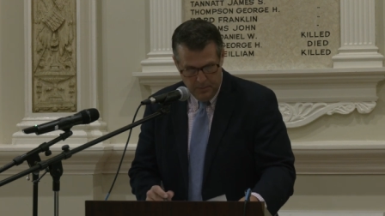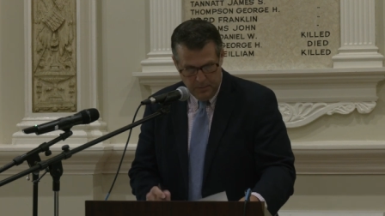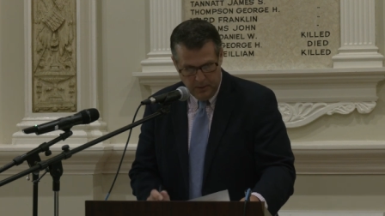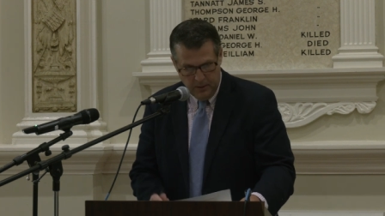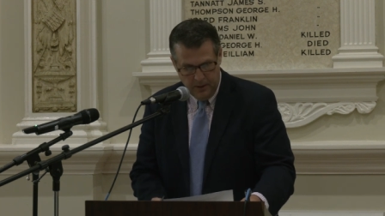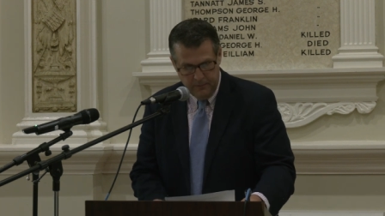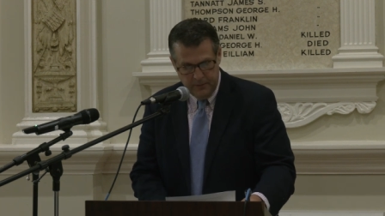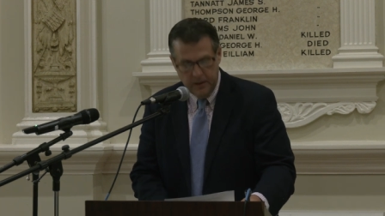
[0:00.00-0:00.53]

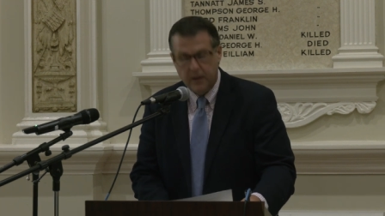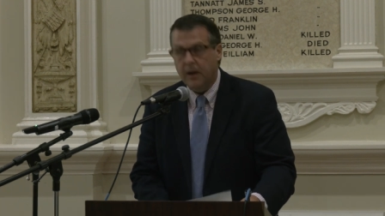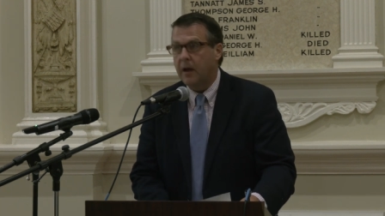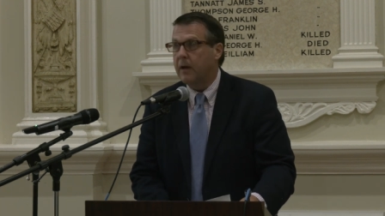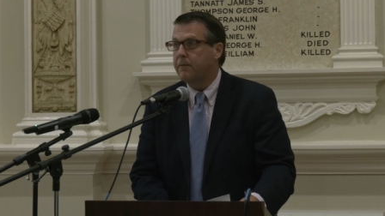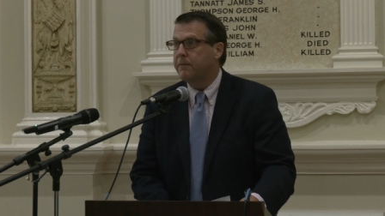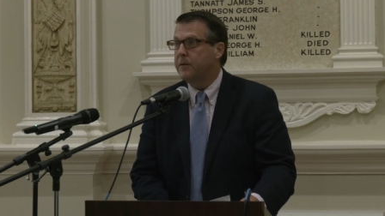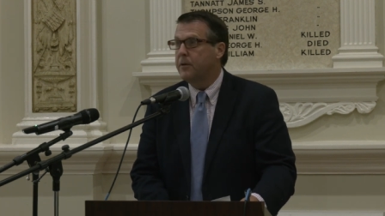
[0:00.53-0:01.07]
Bolivia,
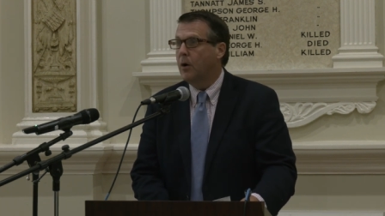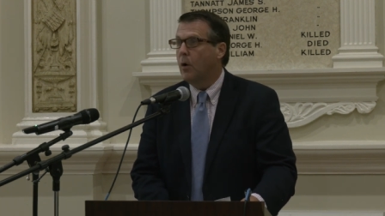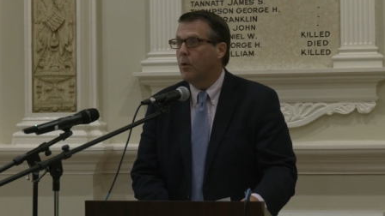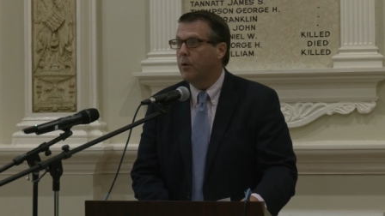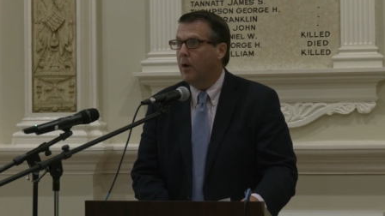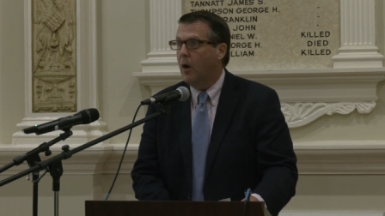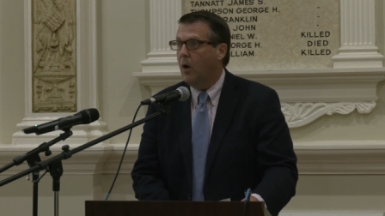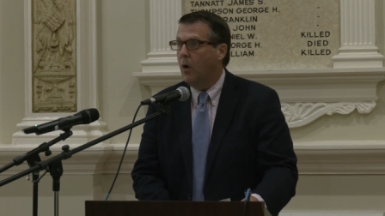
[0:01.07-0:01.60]
if you
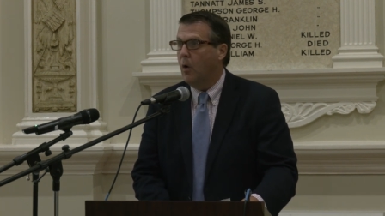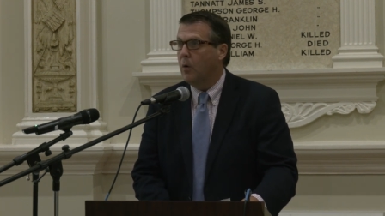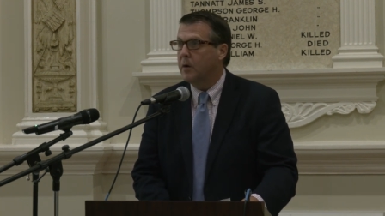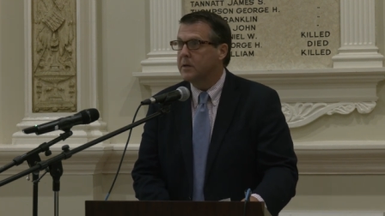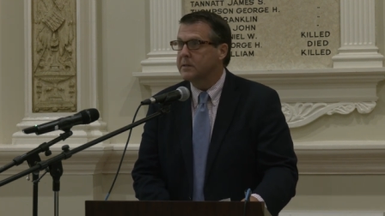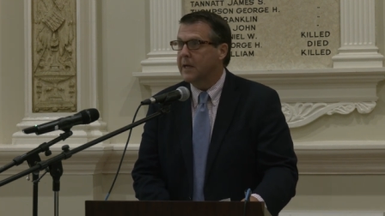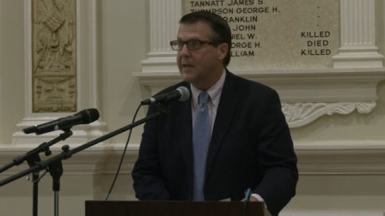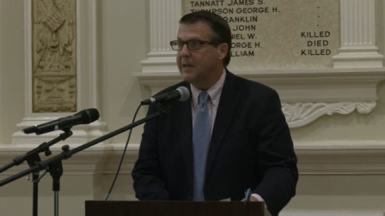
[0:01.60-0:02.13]
don't know,
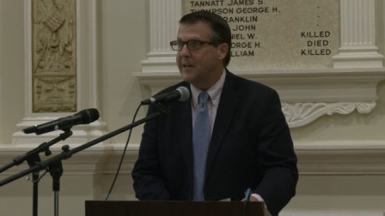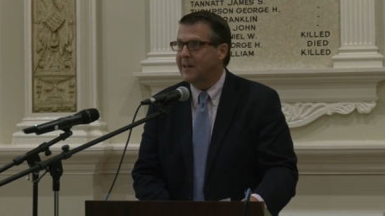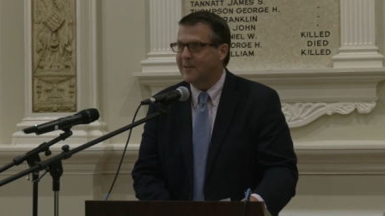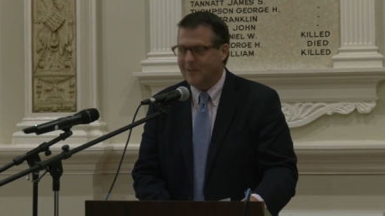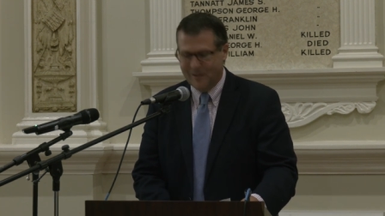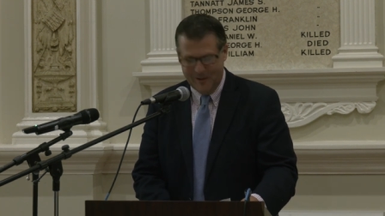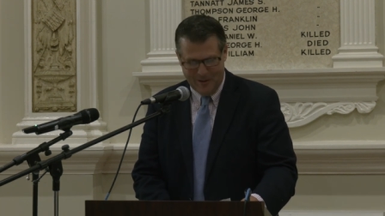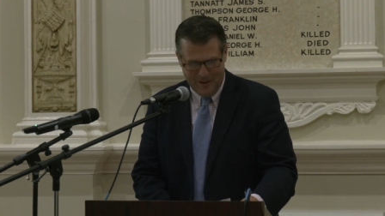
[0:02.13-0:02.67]
because I needed
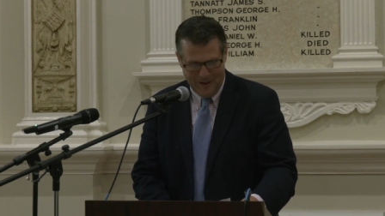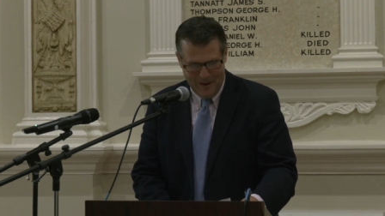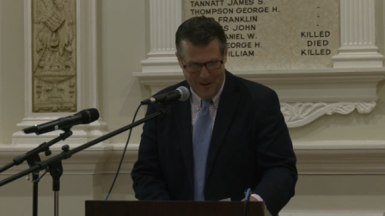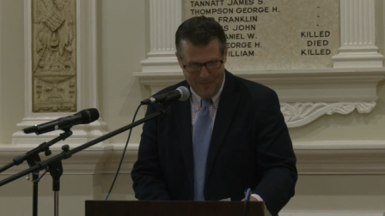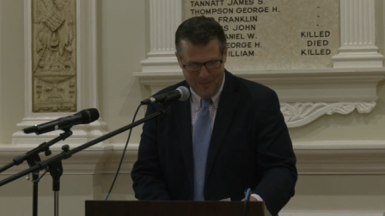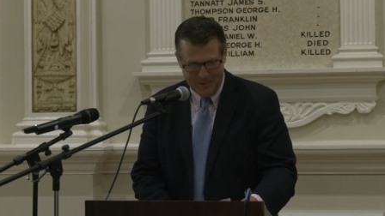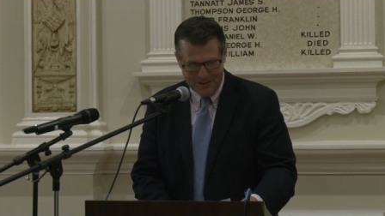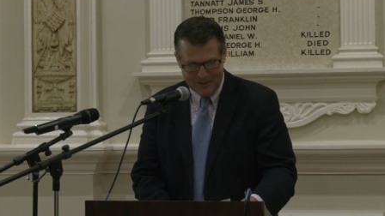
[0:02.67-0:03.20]
to look it
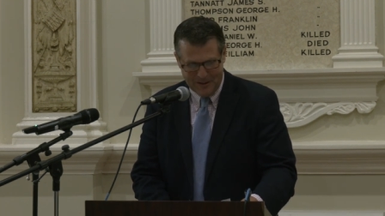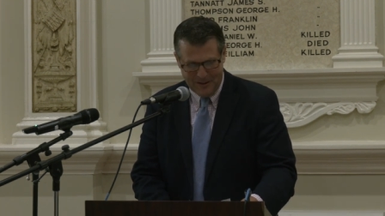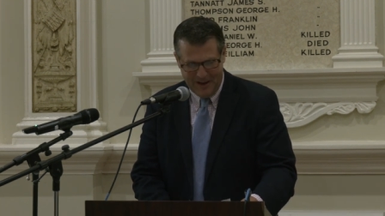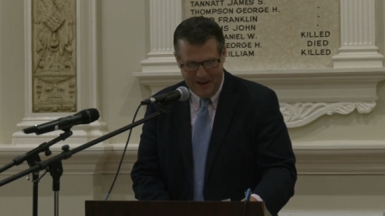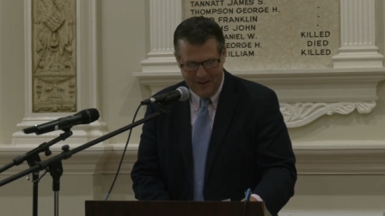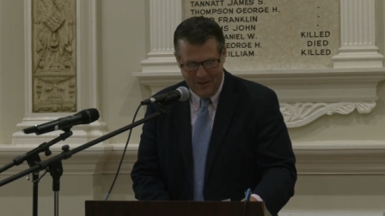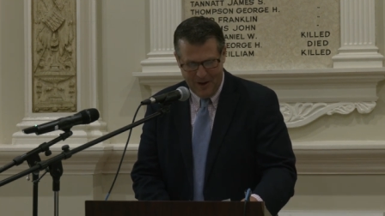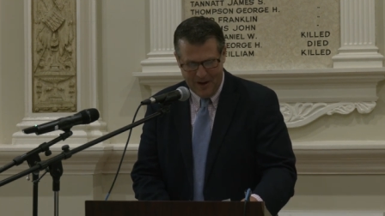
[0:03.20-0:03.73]
up, is a
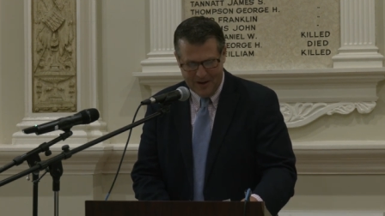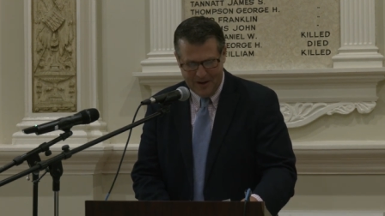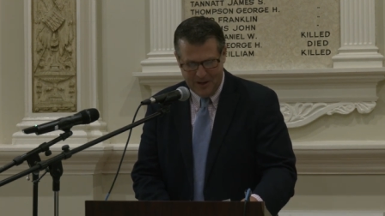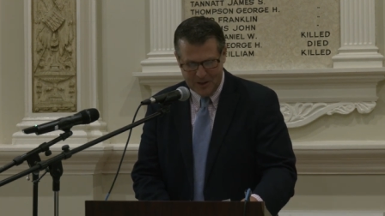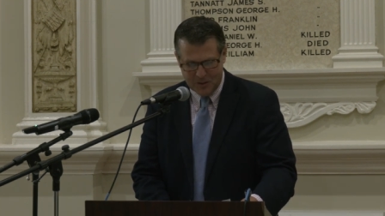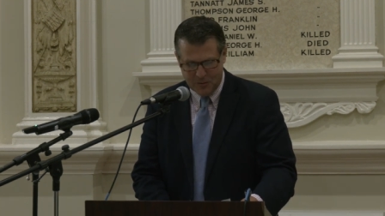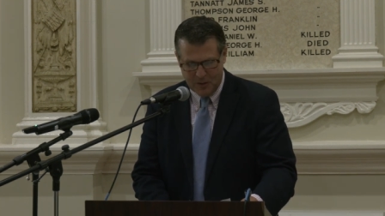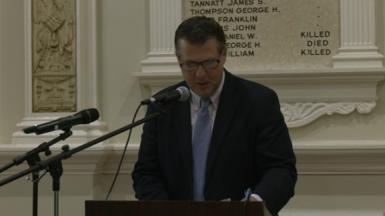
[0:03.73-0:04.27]
landlocked
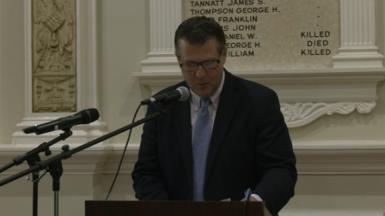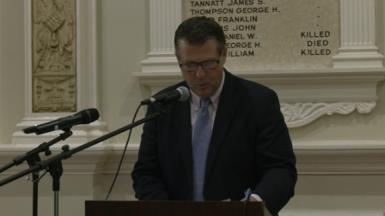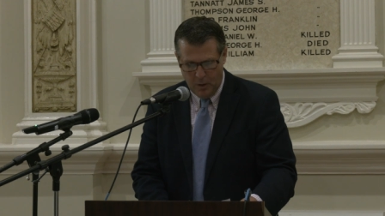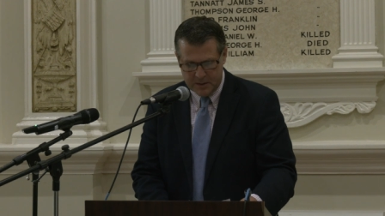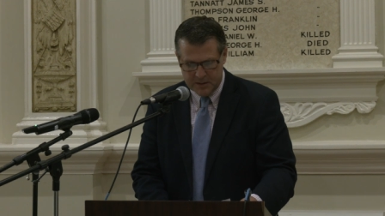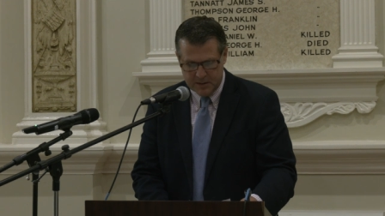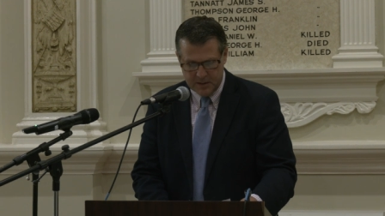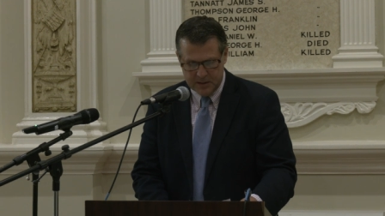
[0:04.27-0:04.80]
country in
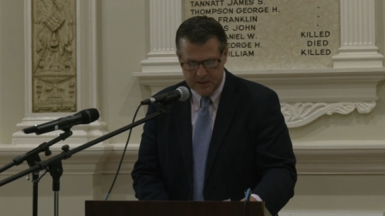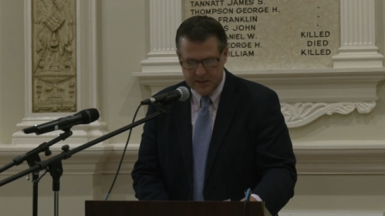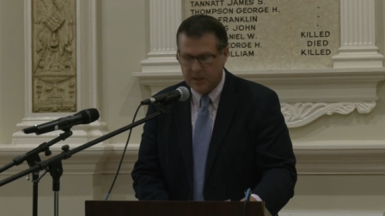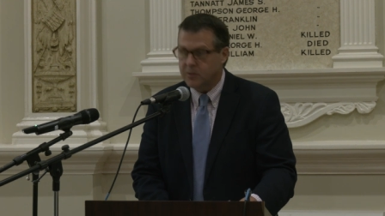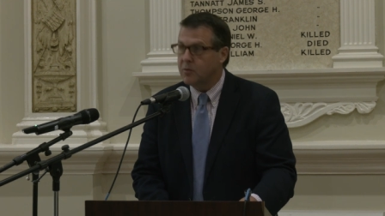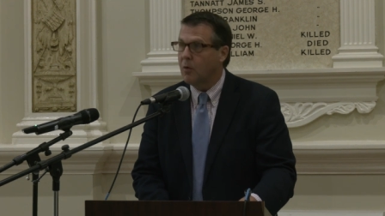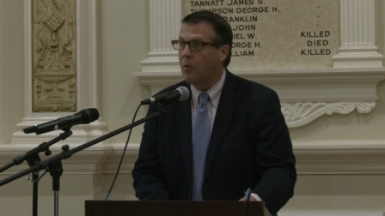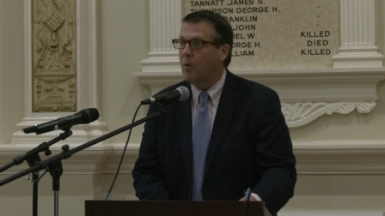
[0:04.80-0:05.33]
western
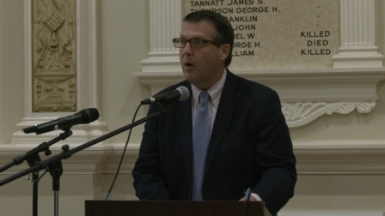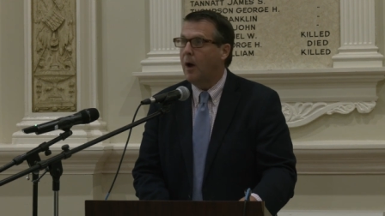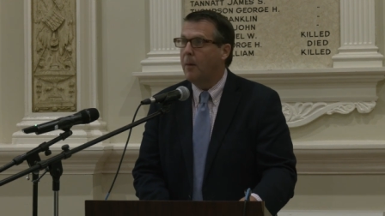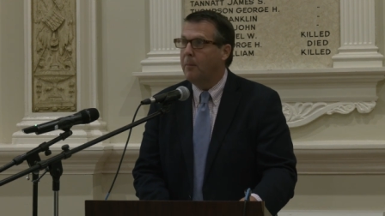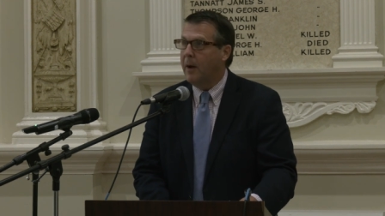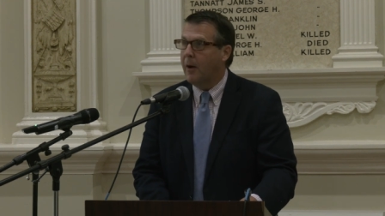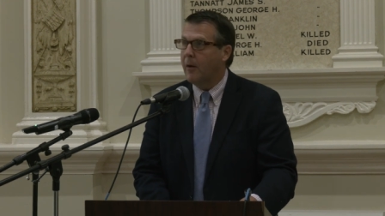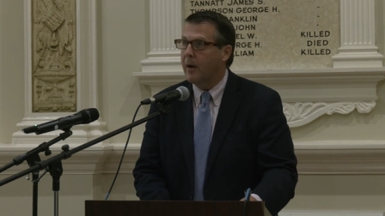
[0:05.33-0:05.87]
Central
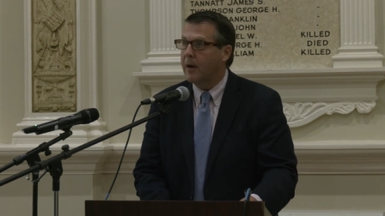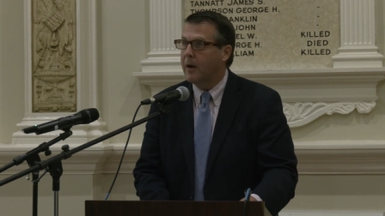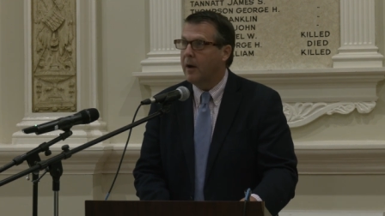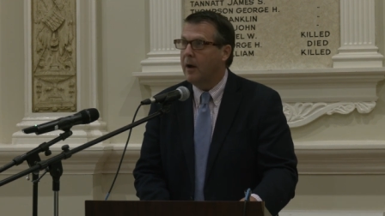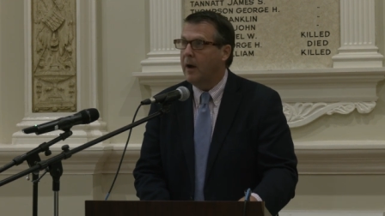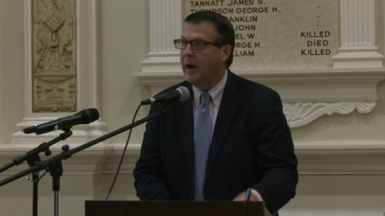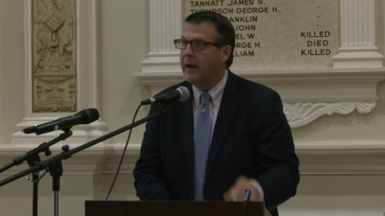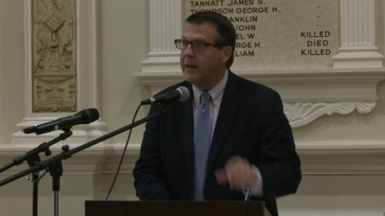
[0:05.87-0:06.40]
America.
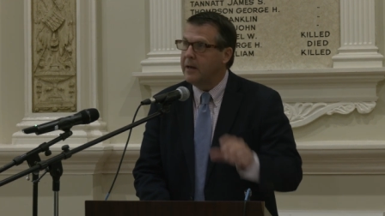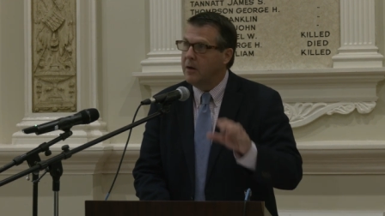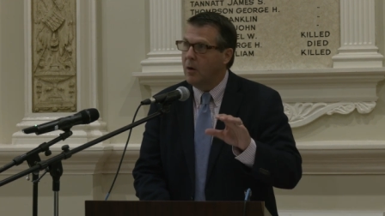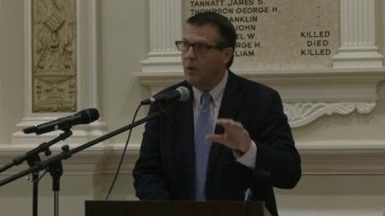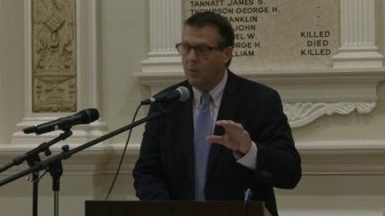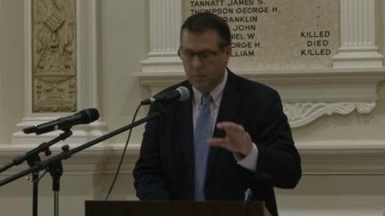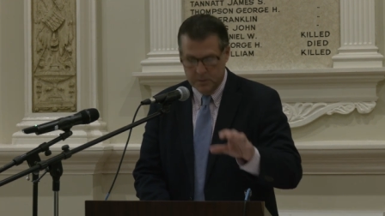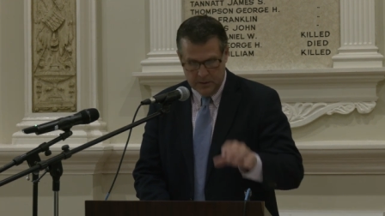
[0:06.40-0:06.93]
I didn't know
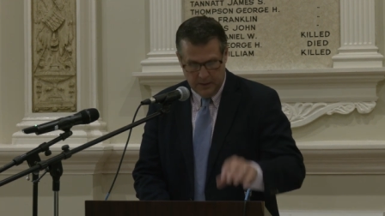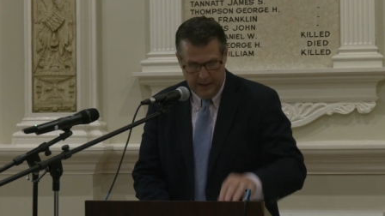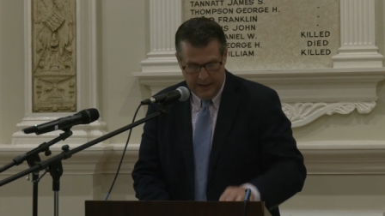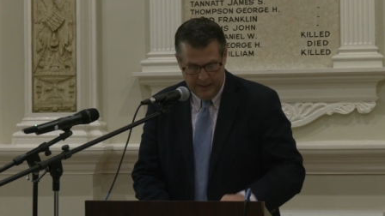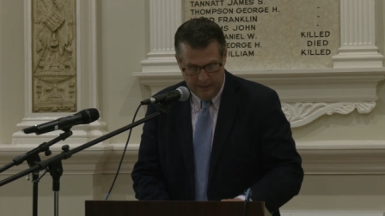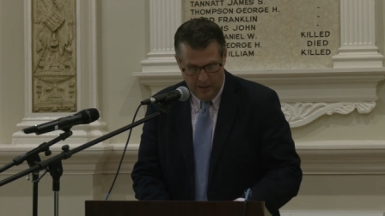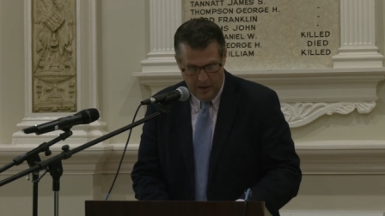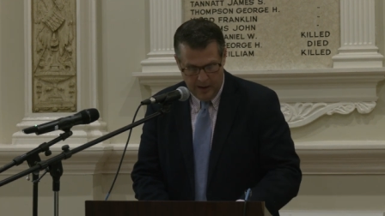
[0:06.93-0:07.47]
it was
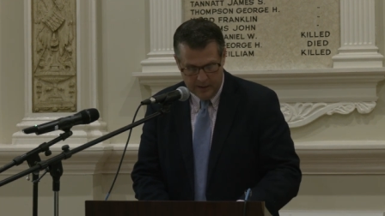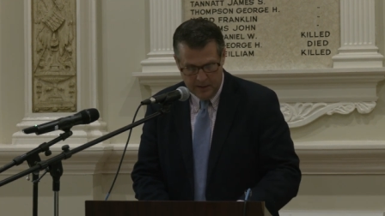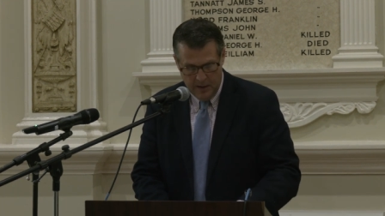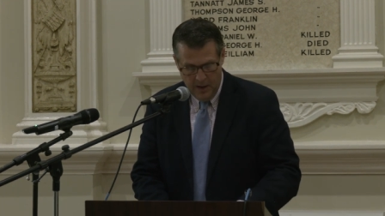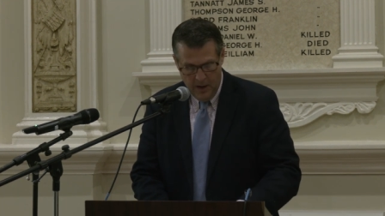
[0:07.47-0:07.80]
landlocked.